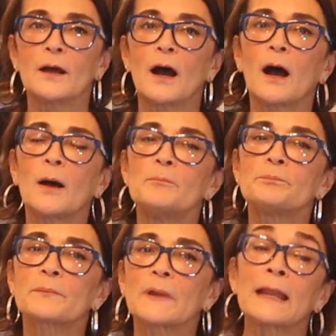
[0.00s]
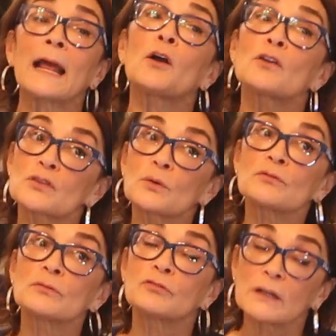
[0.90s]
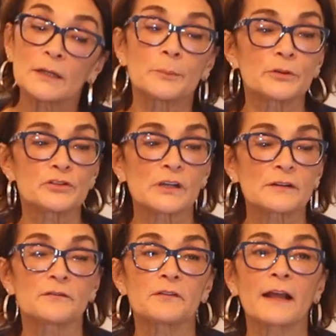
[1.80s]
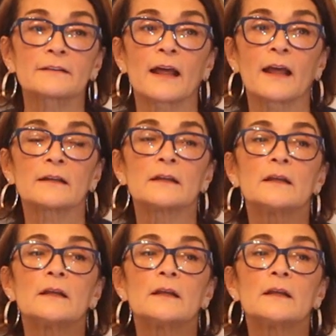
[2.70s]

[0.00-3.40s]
And I also really appreciate the fact that